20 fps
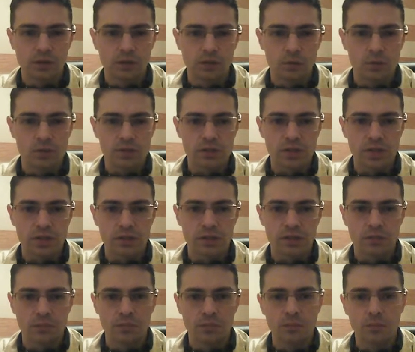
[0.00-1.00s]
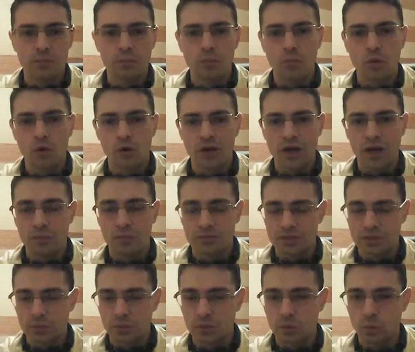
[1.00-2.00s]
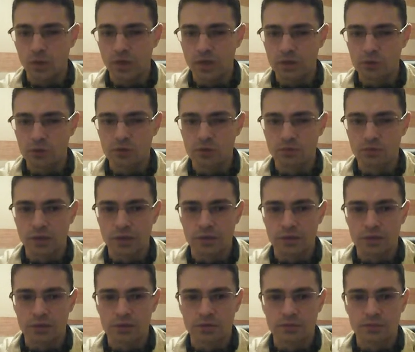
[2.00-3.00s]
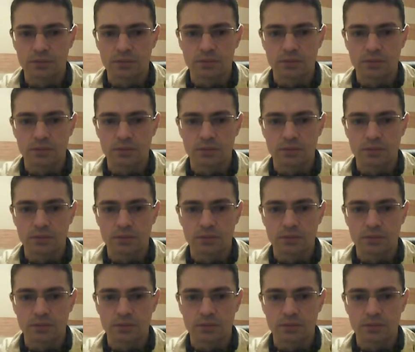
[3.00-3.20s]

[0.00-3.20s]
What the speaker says: looks like a more comfortable way to defend,